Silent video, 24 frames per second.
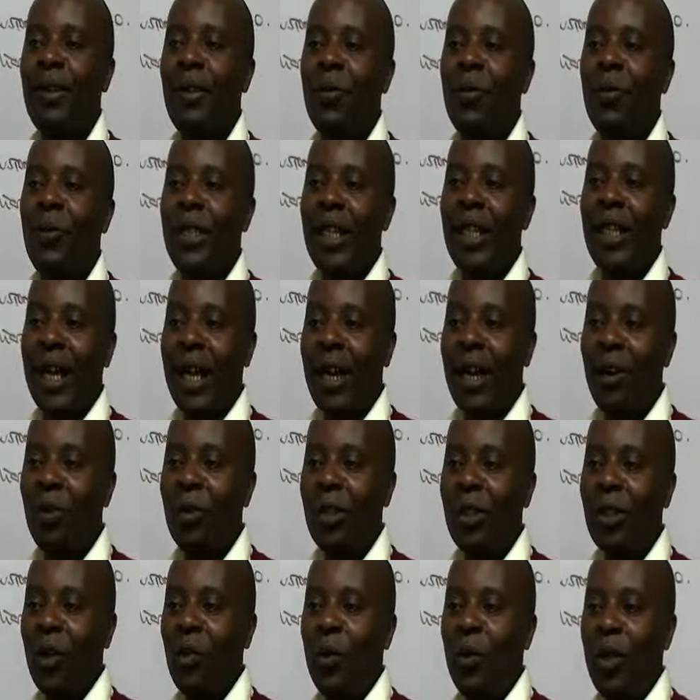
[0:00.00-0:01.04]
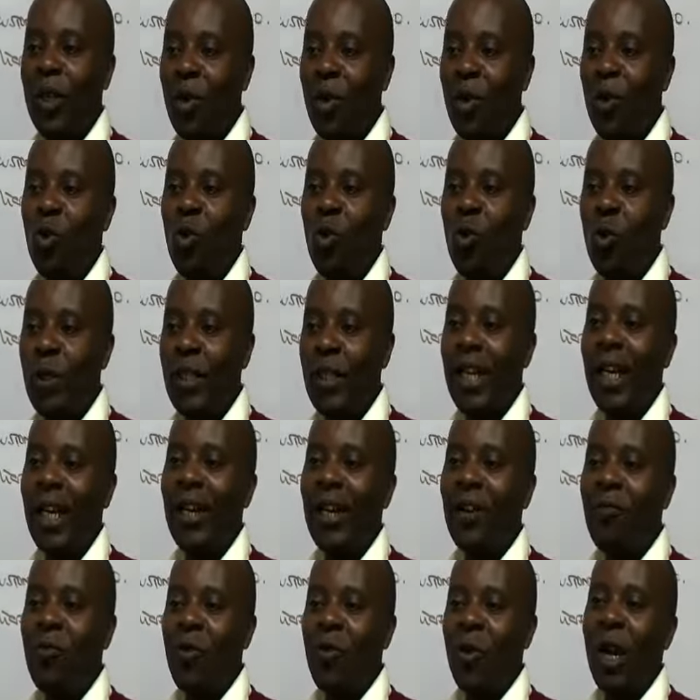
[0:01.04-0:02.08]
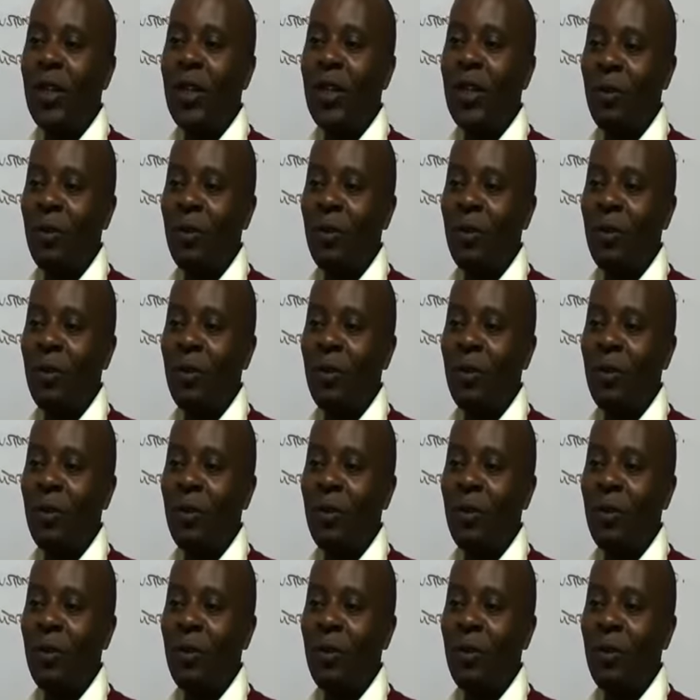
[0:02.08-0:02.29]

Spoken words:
Which account shall we use for us